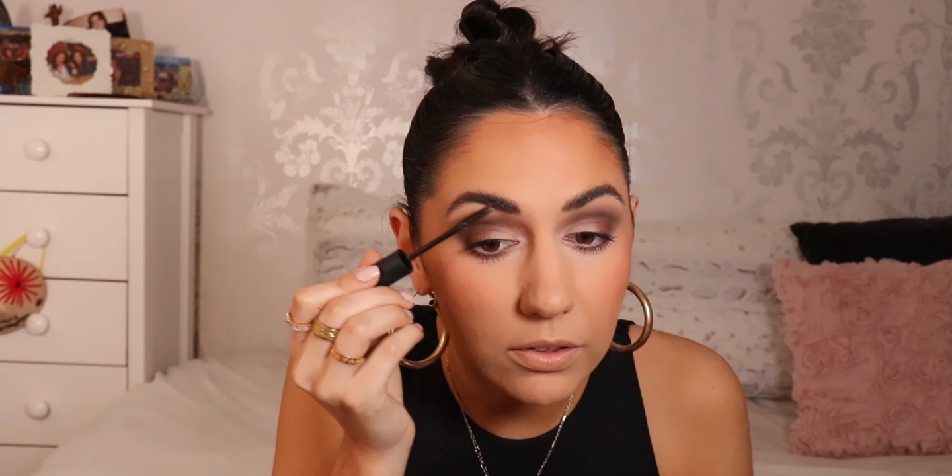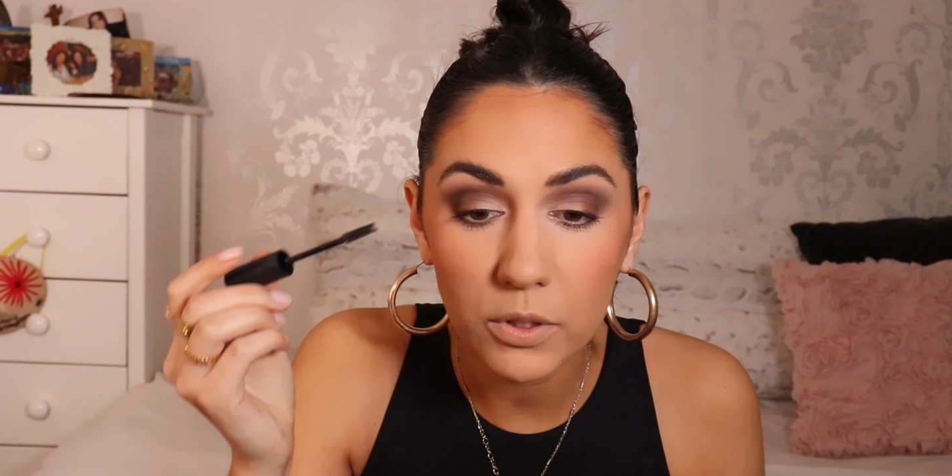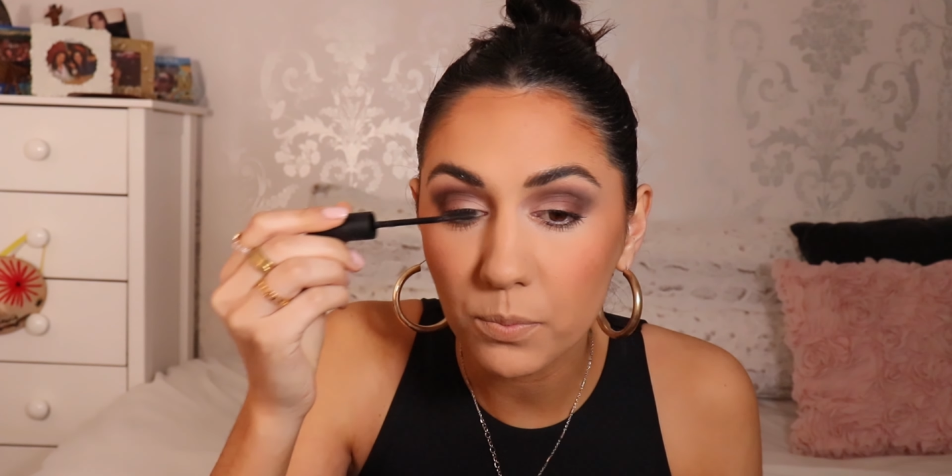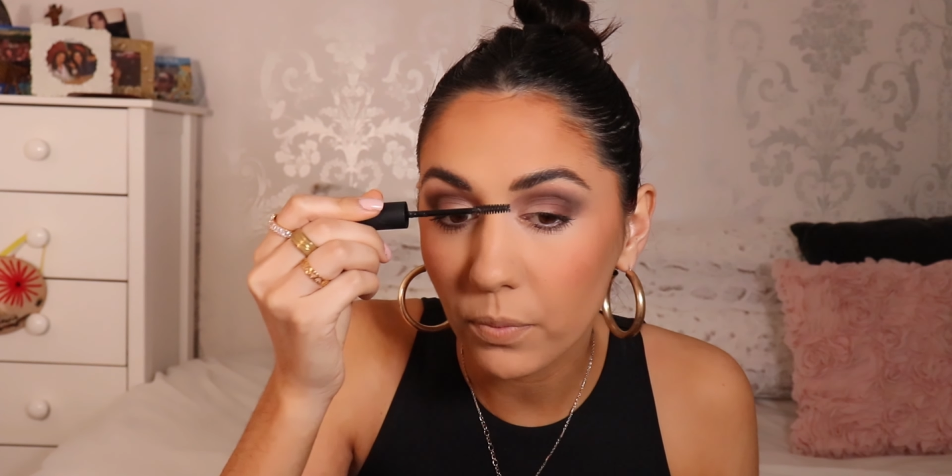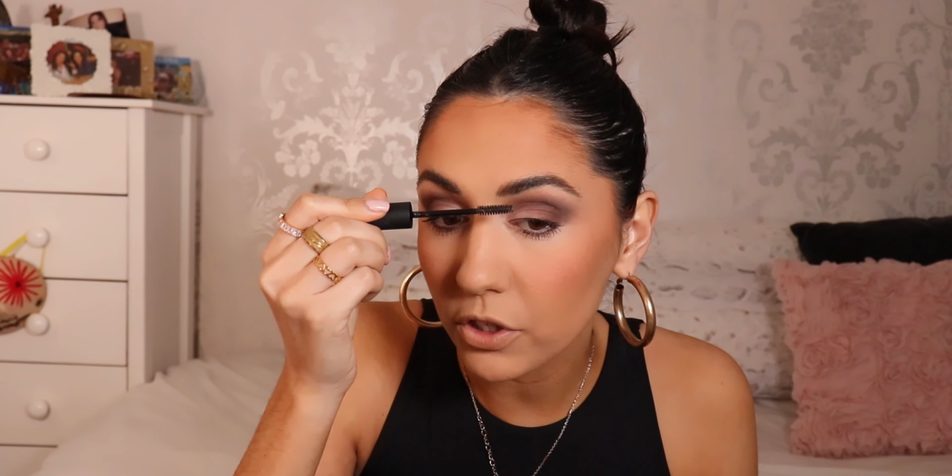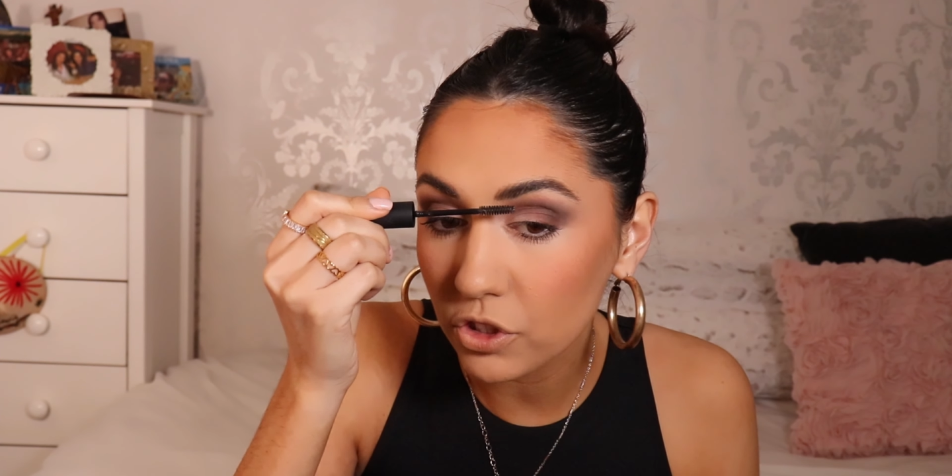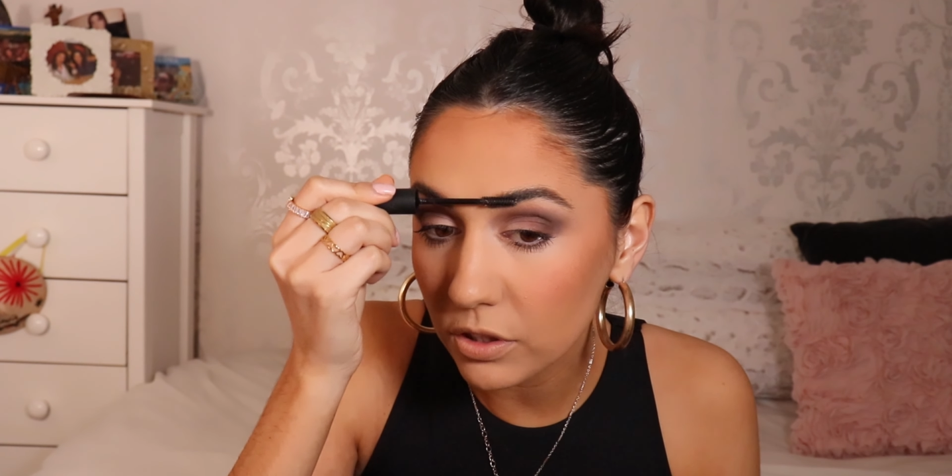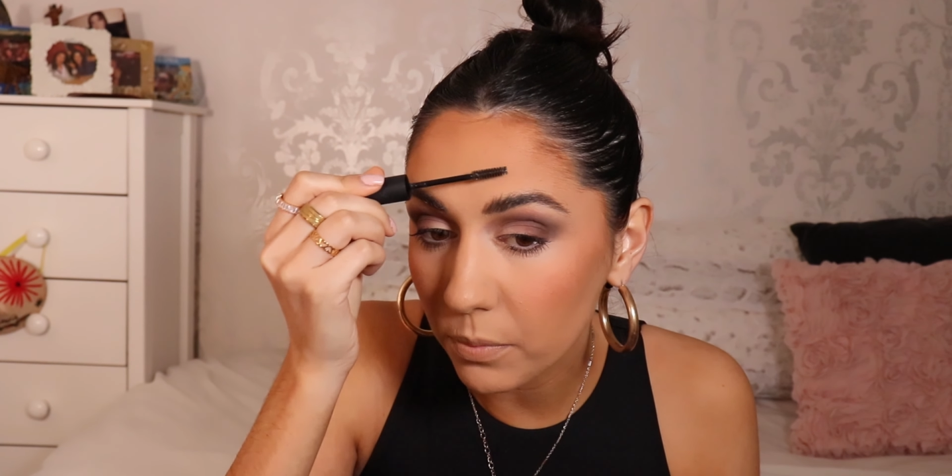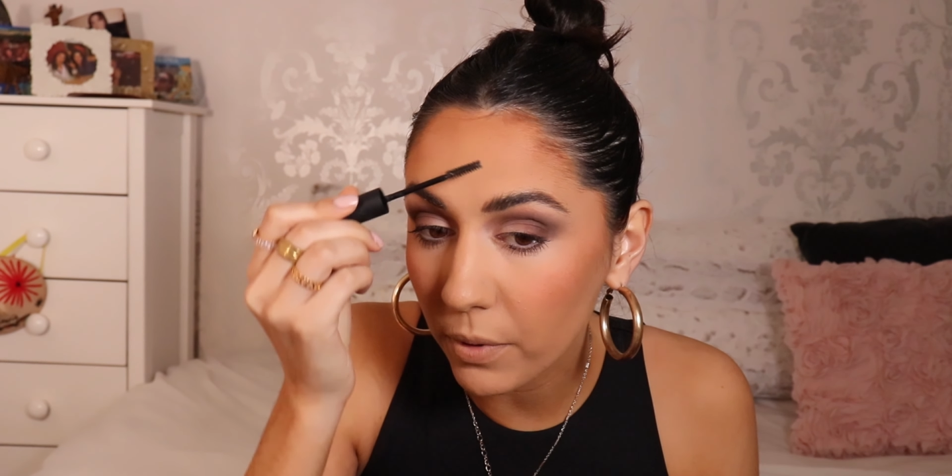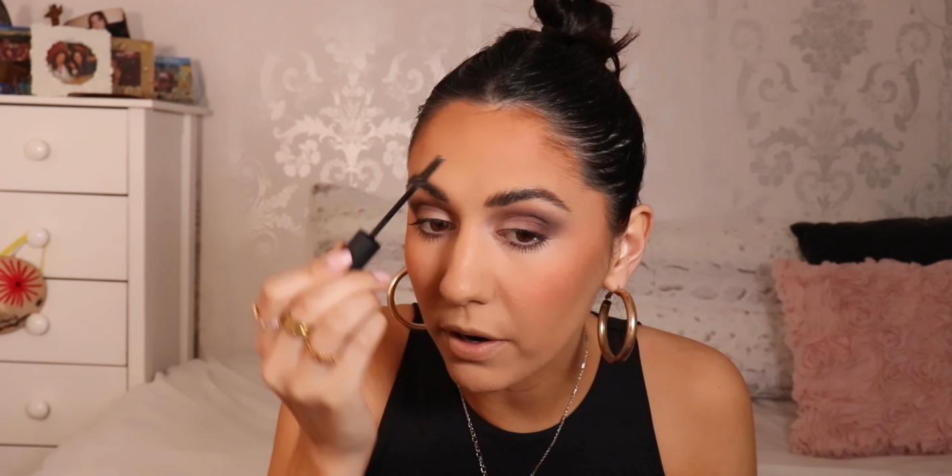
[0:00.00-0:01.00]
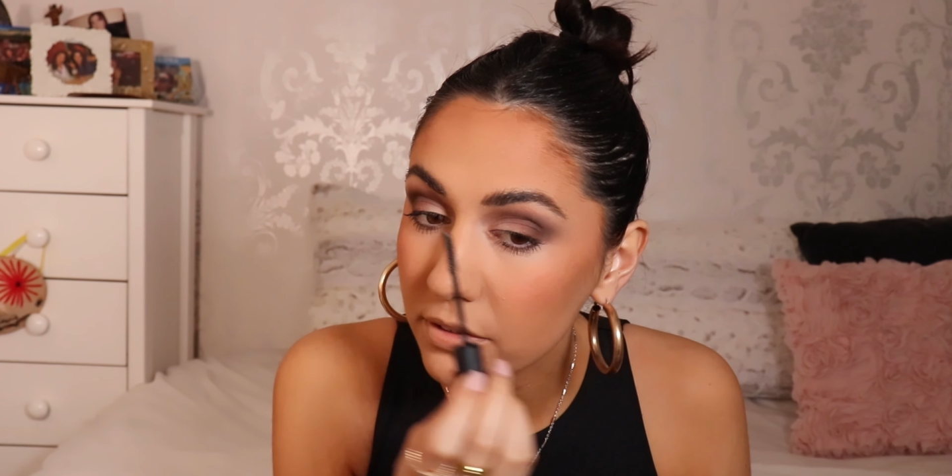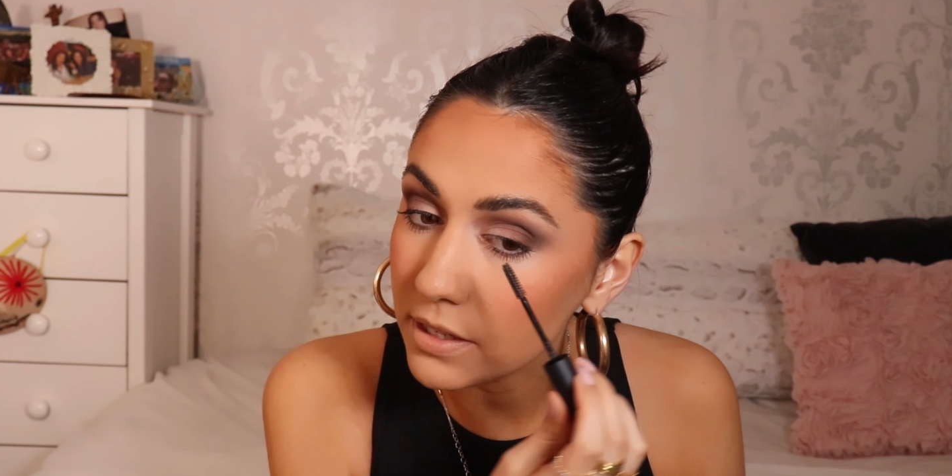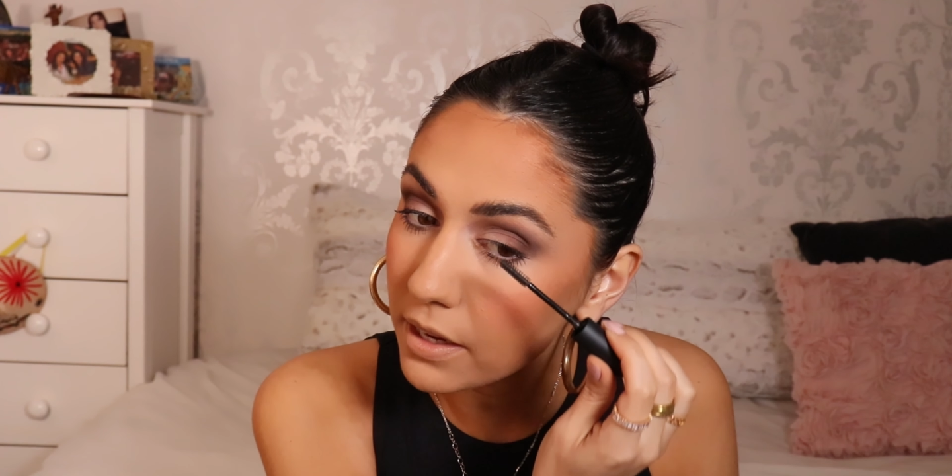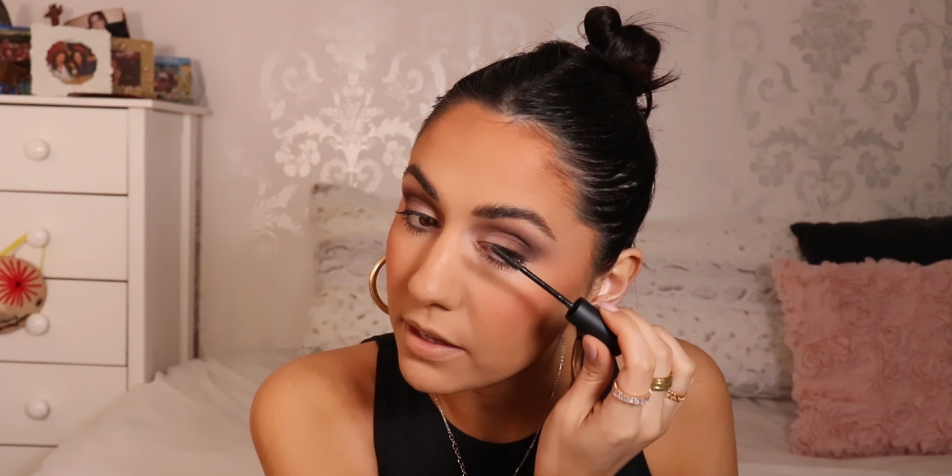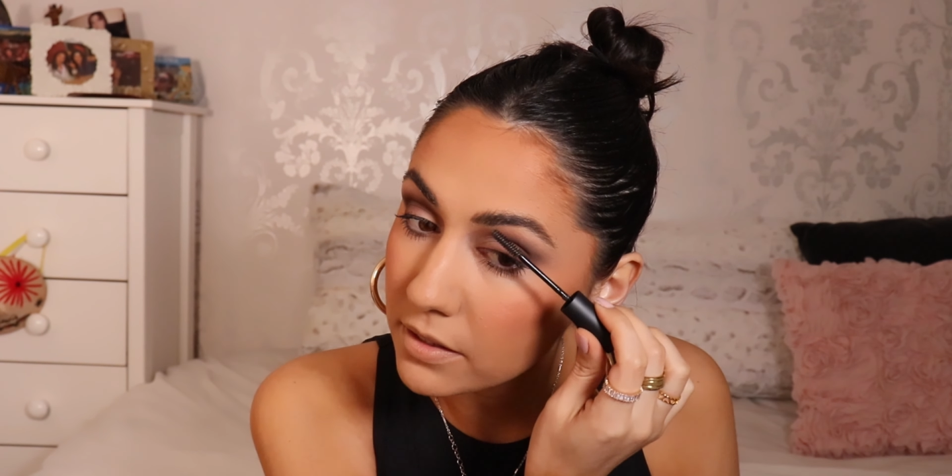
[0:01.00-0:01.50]
I'm just brushing the brows
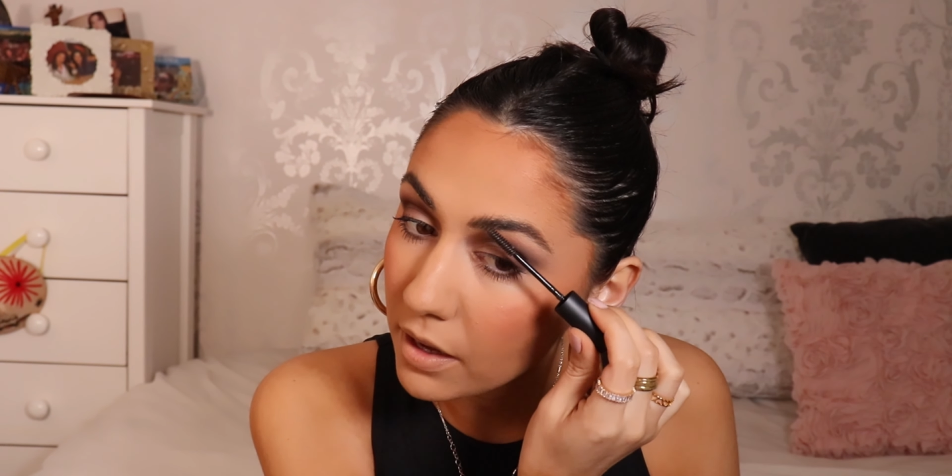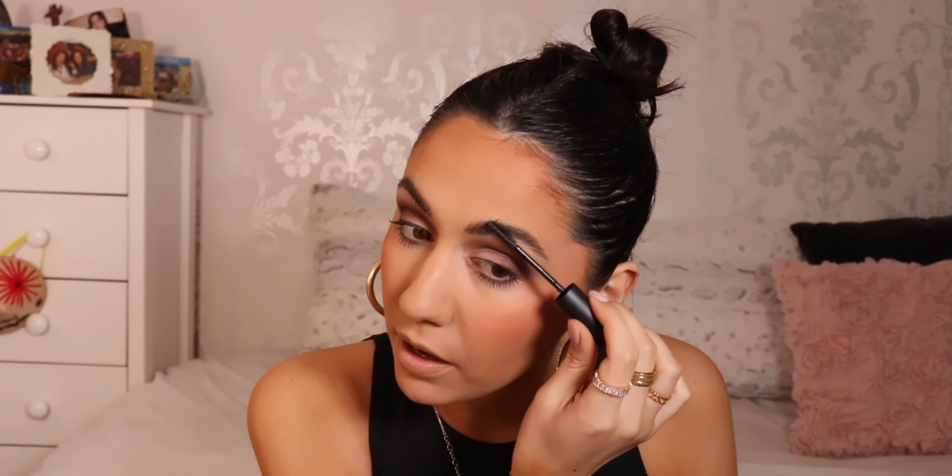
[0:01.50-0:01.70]
hairs